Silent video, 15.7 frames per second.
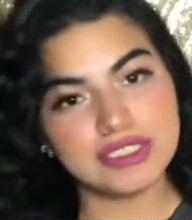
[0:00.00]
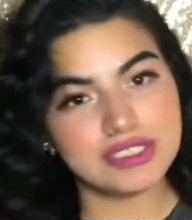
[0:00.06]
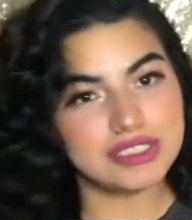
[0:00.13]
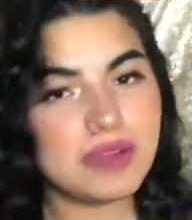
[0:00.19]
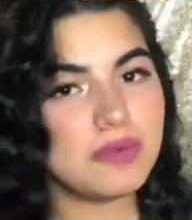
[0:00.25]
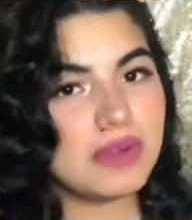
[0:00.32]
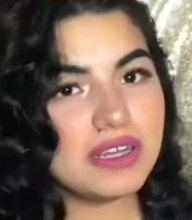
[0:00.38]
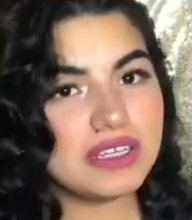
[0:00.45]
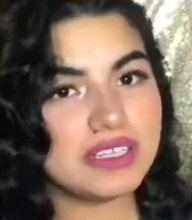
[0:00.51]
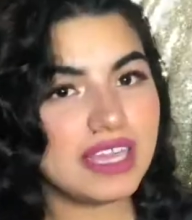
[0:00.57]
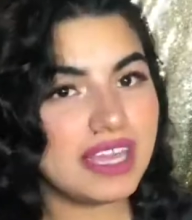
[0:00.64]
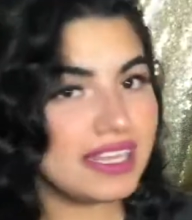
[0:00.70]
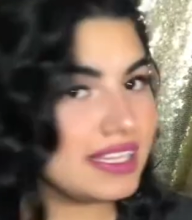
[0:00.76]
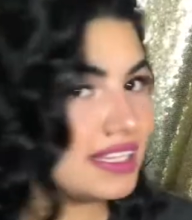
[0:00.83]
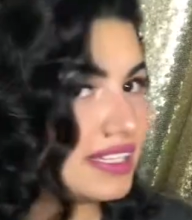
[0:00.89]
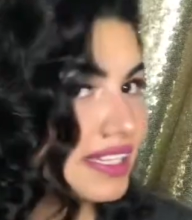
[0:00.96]
One, I
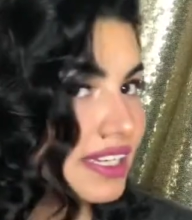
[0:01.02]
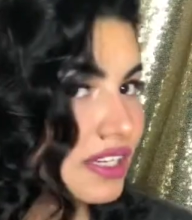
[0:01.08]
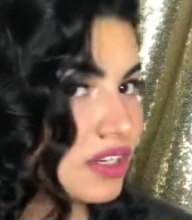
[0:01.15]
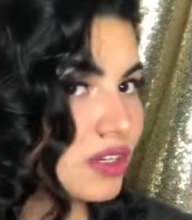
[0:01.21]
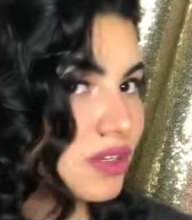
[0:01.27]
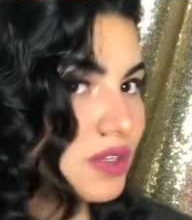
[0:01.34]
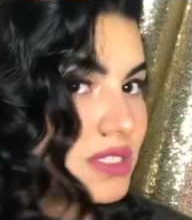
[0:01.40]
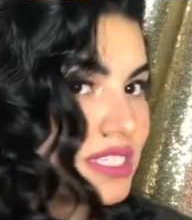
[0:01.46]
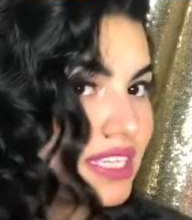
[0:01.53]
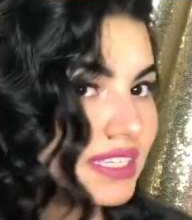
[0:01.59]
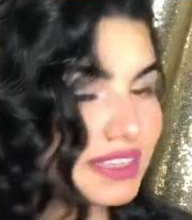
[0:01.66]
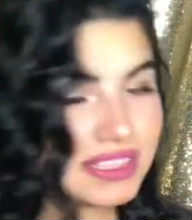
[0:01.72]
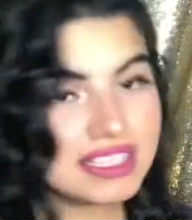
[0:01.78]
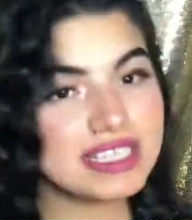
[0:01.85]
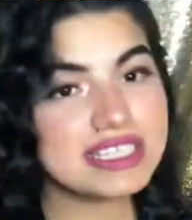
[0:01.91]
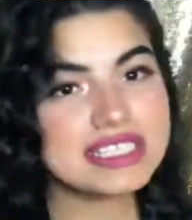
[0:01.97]
could get curls like
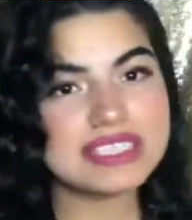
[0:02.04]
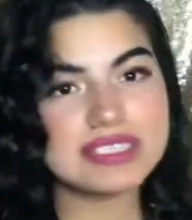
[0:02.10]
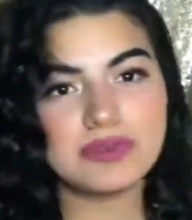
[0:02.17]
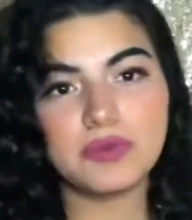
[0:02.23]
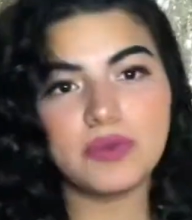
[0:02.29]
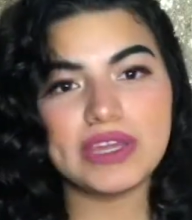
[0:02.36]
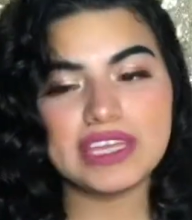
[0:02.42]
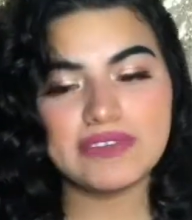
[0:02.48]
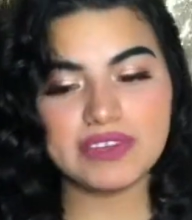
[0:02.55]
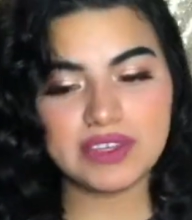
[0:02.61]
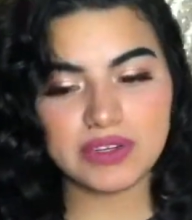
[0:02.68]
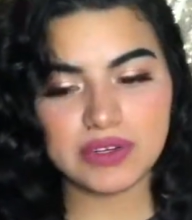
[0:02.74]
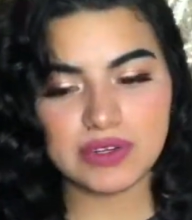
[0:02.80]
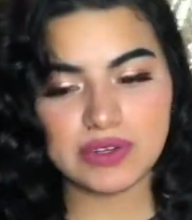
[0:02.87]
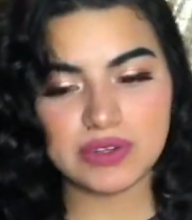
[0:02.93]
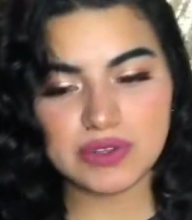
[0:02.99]
this, some wavy
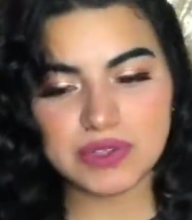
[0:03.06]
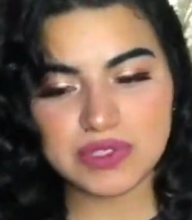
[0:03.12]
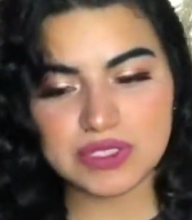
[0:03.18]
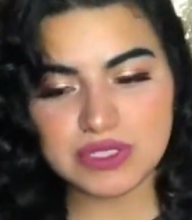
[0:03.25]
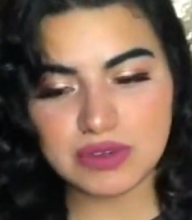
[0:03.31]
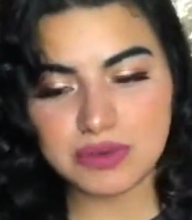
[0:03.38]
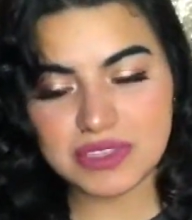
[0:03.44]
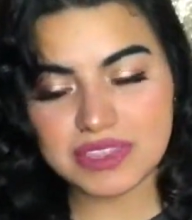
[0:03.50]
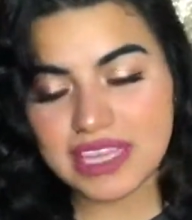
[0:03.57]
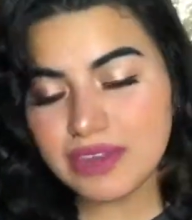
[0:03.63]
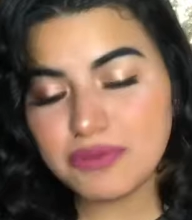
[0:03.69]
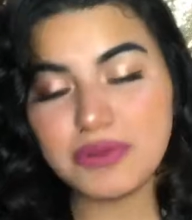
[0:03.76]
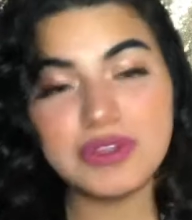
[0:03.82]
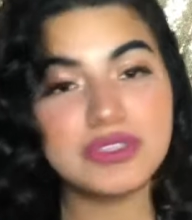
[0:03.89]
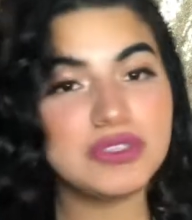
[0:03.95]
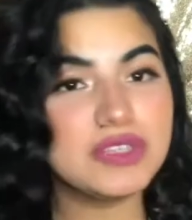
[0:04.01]
curls. So with that
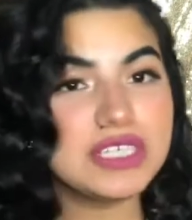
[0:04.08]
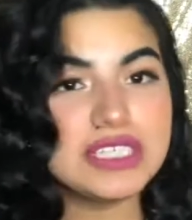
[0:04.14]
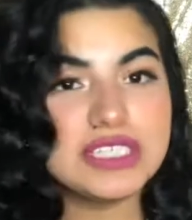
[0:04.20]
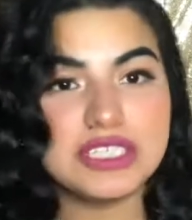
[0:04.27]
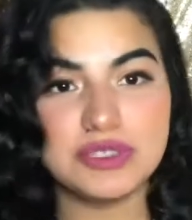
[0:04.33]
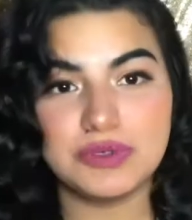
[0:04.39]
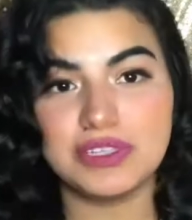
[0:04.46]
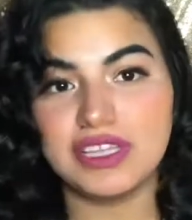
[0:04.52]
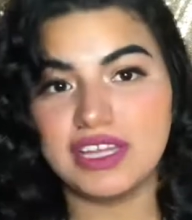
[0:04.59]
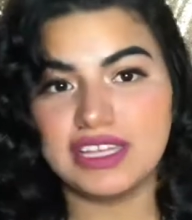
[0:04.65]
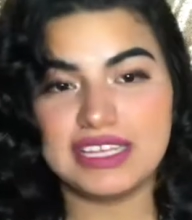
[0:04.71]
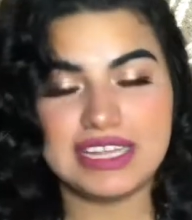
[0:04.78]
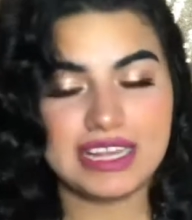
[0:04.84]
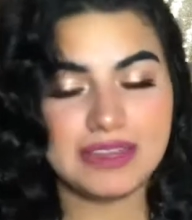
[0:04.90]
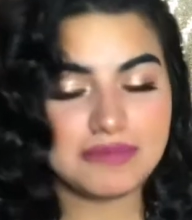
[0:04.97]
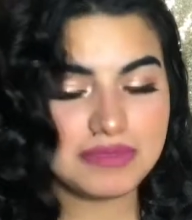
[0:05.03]
one you could do a lot, and
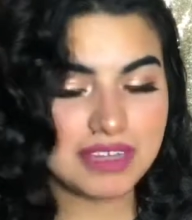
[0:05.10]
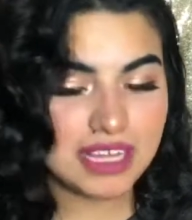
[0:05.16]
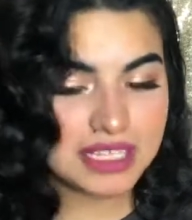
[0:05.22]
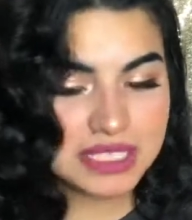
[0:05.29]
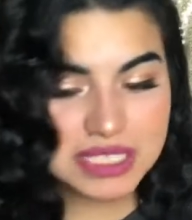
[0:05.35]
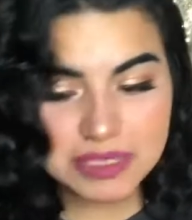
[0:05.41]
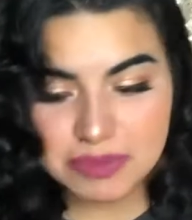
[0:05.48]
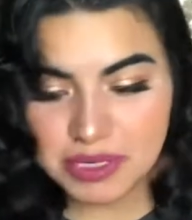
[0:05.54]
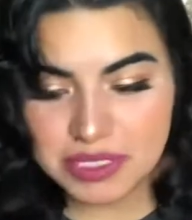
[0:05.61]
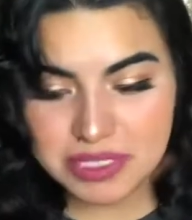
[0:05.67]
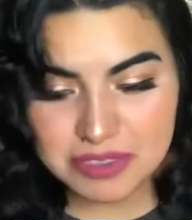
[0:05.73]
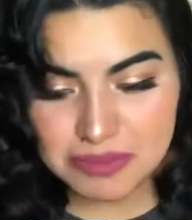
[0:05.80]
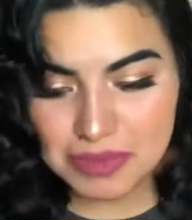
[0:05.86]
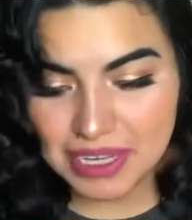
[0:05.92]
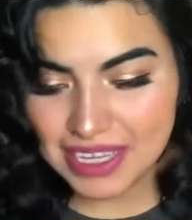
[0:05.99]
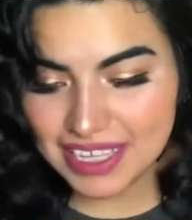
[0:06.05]
I'm not sponsored
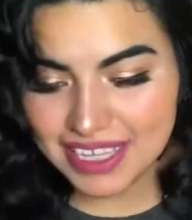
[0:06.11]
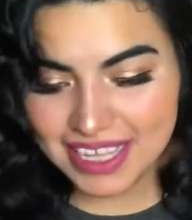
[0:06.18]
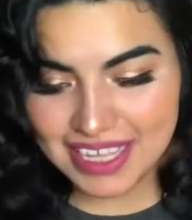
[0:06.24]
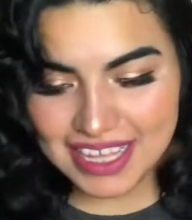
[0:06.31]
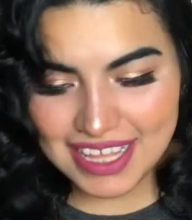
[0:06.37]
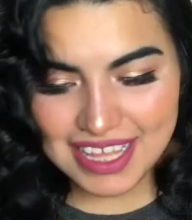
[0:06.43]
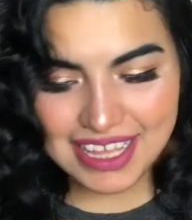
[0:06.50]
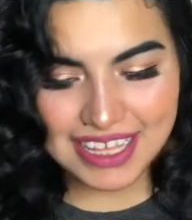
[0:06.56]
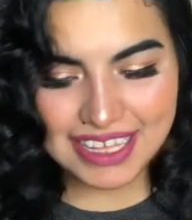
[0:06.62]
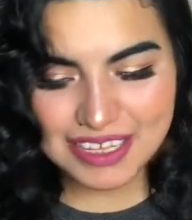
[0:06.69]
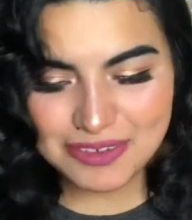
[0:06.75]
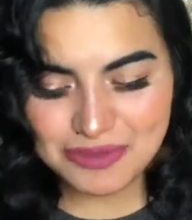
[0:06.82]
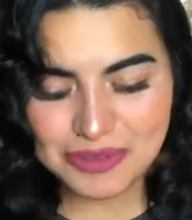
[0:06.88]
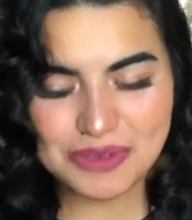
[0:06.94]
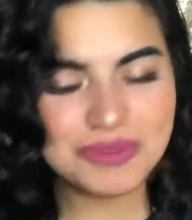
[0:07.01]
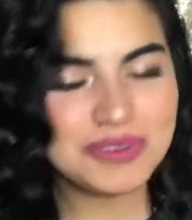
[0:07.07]
by
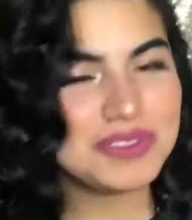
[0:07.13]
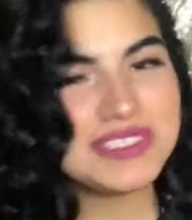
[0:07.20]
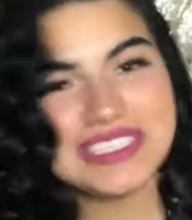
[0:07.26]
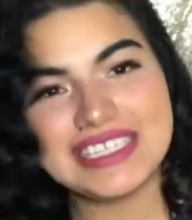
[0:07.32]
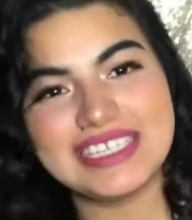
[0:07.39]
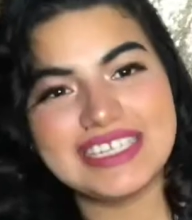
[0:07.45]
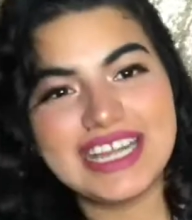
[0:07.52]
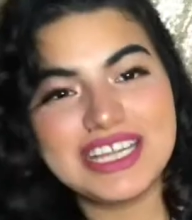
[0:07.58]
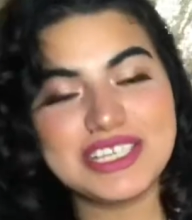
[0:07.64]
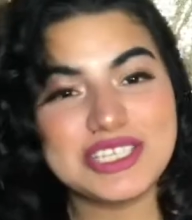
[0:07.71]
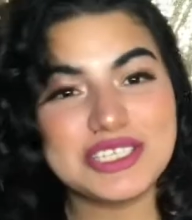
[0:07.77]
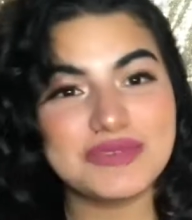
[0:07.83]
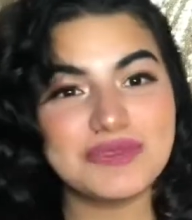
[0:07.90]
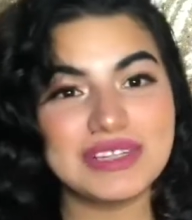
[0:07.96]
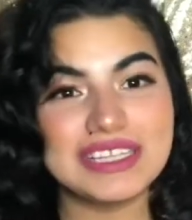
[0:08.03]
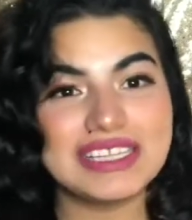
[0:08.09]
Remote 10. I just
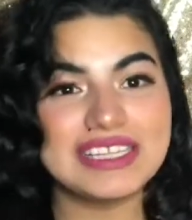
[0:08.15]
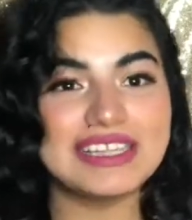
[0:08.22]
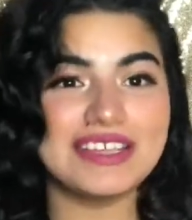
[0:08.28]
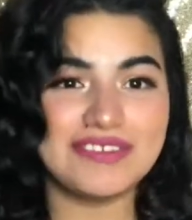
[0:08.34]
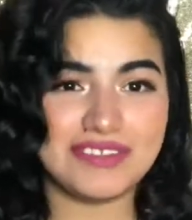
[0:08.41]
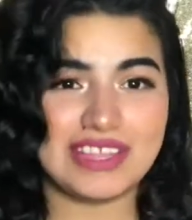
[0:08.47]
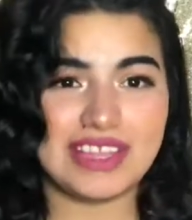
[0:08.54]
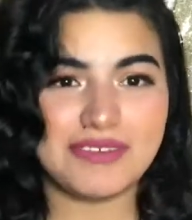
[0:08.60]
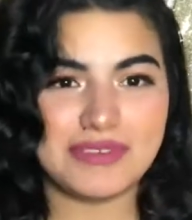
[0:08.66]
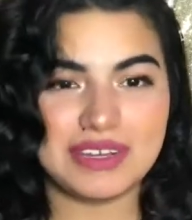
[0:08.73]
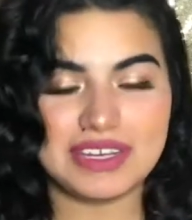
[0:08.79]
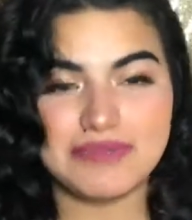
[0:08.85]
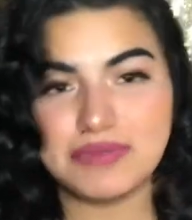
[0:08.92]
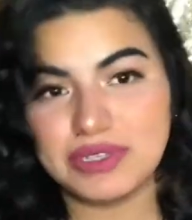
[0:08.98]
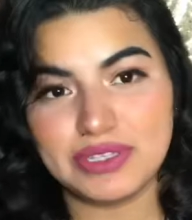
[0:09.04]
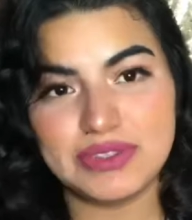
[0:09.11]
really love that one.
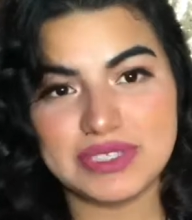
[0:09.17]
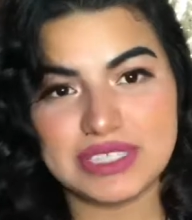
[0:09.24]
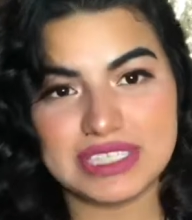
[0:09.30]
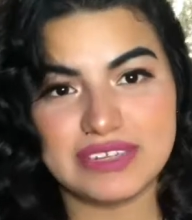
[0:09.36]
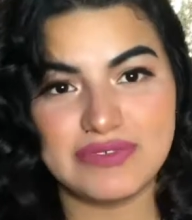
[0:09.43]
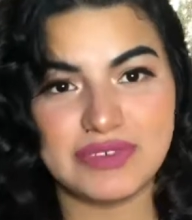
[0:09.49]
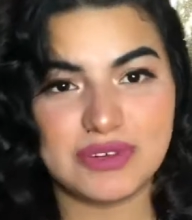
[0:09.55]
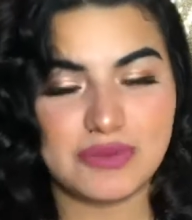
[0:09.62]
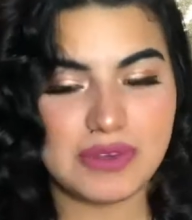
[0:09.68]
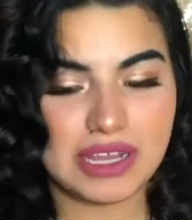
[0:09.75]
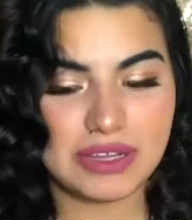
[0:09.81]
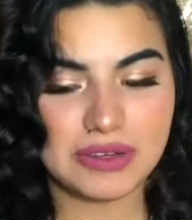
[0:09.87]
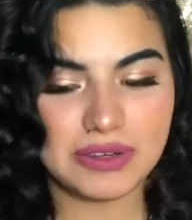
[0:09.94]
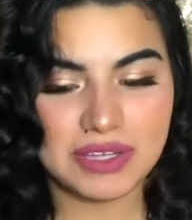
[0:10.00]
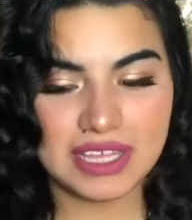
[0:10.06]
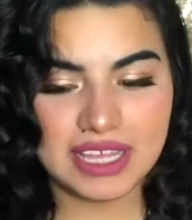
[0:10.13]
I've been using it for a
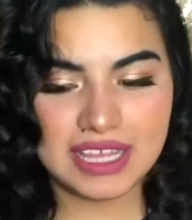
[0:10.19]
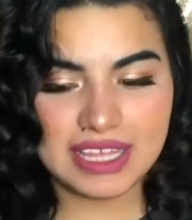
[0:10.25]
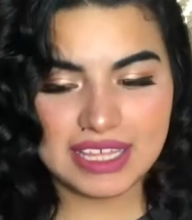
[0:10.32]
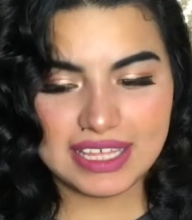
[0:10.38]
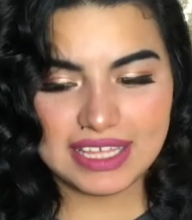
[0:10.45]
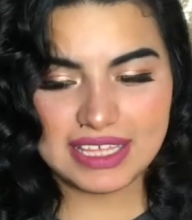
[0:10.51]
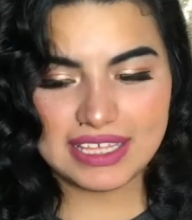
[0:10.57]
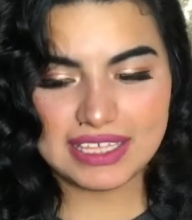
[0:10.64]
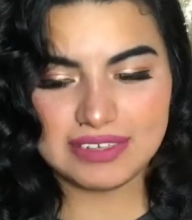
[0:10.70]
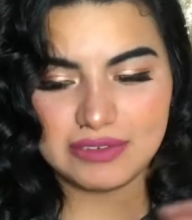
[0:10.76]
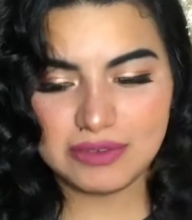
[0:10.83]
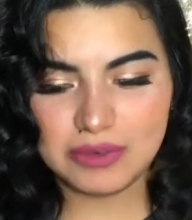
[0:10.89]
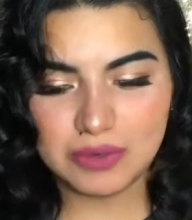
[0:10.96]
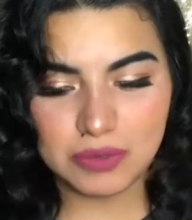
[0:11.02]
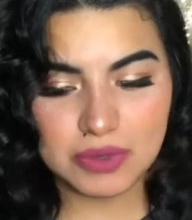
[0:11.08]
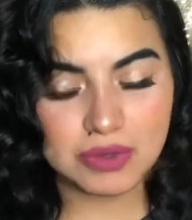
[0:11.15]
while, and
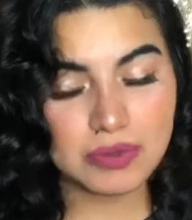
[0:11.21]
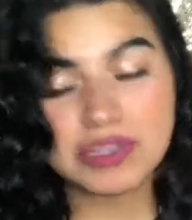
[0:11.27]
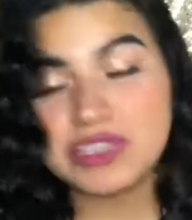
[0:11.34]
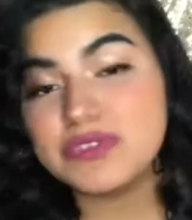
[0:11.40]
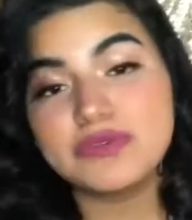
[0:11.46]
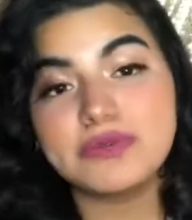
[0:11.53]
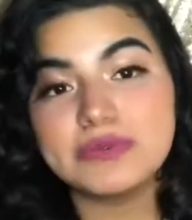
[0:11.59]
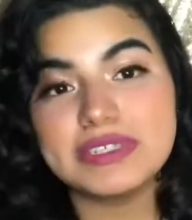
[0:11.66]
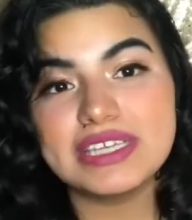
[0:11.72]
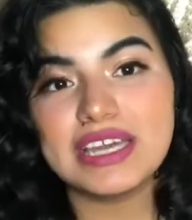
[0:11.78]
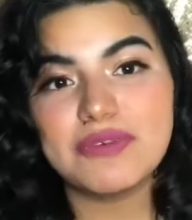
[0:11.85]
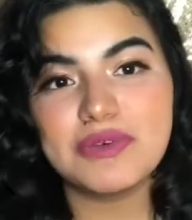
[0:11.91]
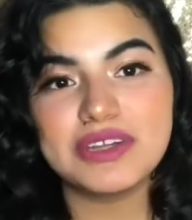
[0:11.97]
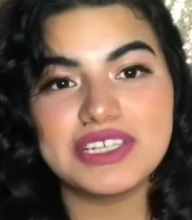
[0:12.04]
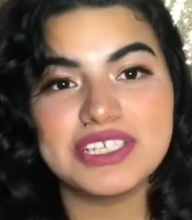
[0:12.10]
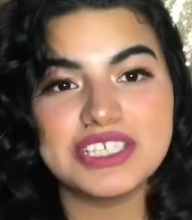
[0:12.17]
what works for me I
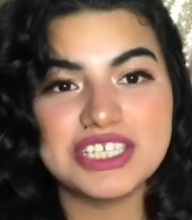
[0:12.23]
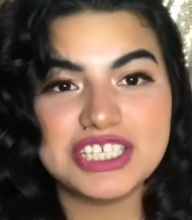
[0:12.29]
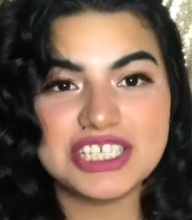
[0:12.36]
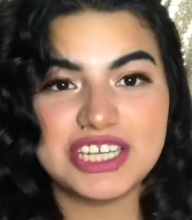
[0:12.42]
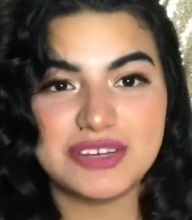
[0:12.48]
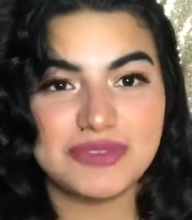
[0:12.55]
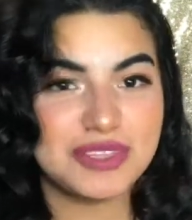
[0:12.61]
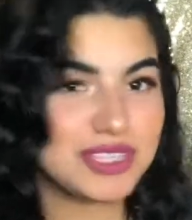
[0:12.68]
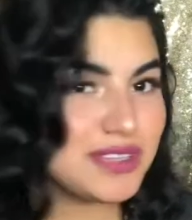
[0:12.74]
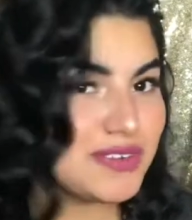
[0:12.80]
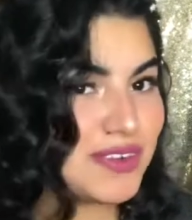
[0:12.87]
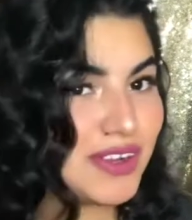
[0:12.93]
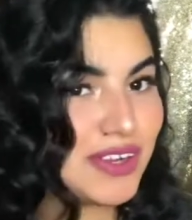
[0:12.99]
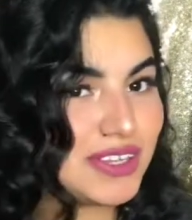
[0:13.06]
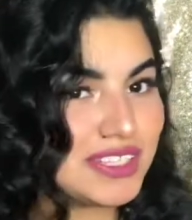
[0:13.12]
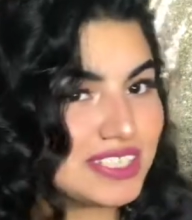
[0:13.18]
want to just share with you all.